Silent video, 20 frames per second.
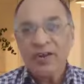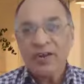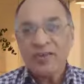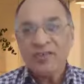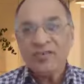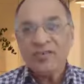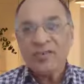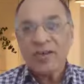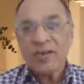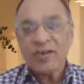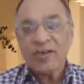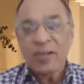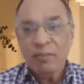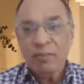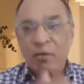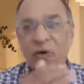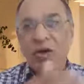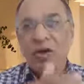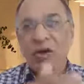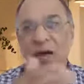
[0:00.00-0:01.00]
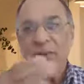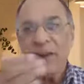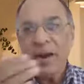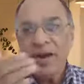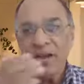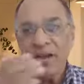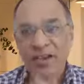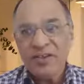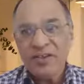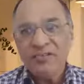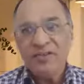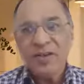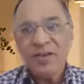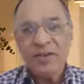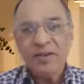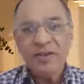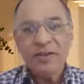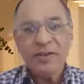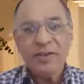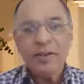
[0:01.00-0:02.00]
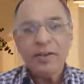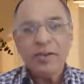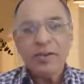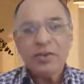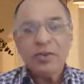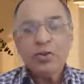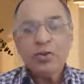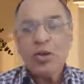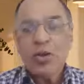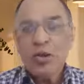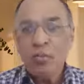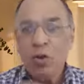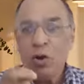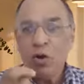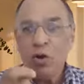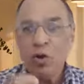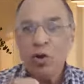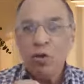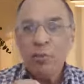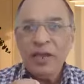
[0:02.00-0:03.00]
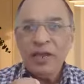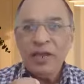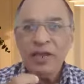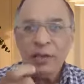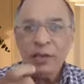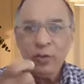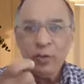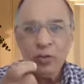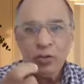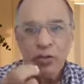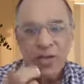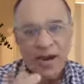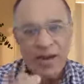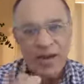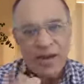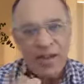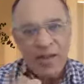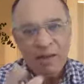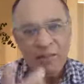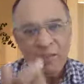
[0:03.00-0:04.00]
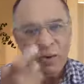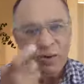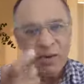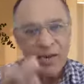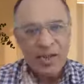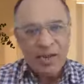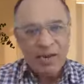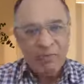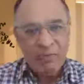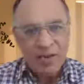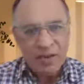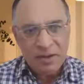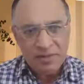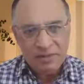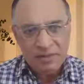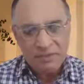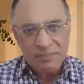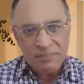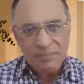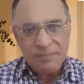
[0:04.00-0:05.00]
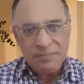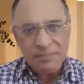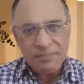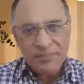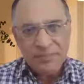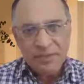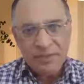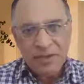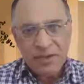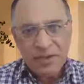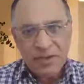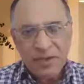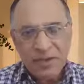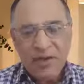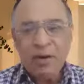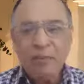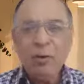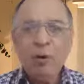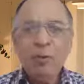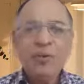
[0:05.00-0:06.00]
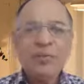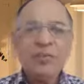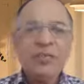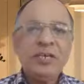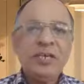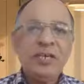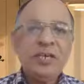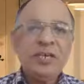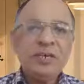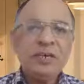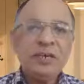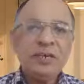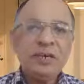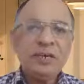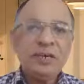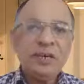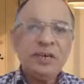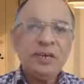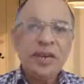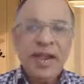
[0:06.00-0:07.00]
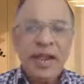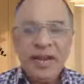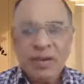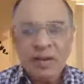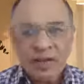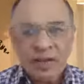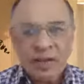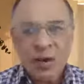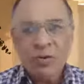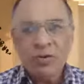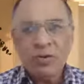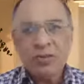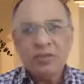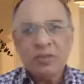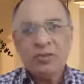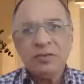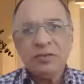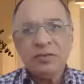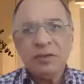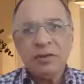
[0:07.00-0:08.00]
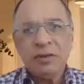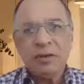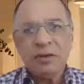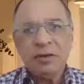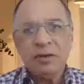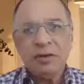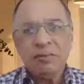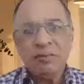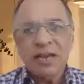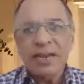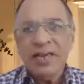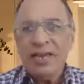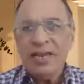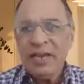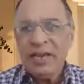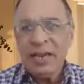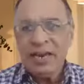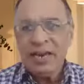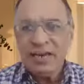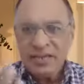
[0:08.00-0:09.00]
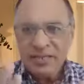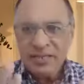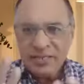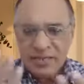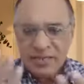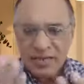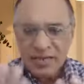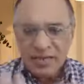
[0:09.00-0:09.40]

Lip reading: interested, hemogram and ESR. So hemoglobin give you the idea about anemia. WBC can count malaria. It is